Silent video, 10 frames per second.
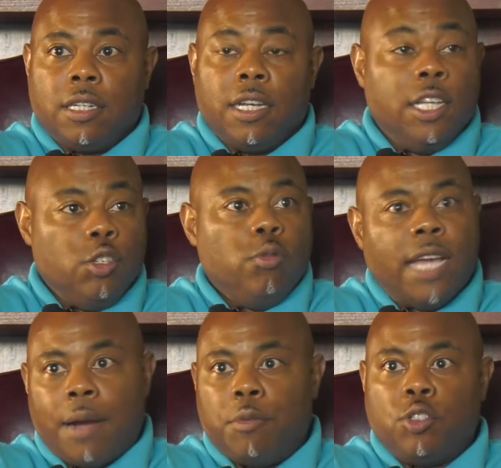And you
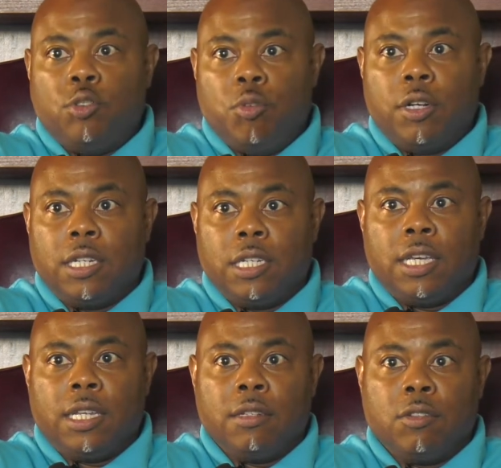got what you wanted to
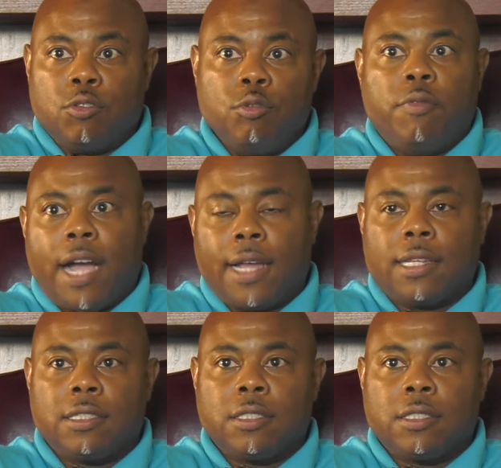get through violence.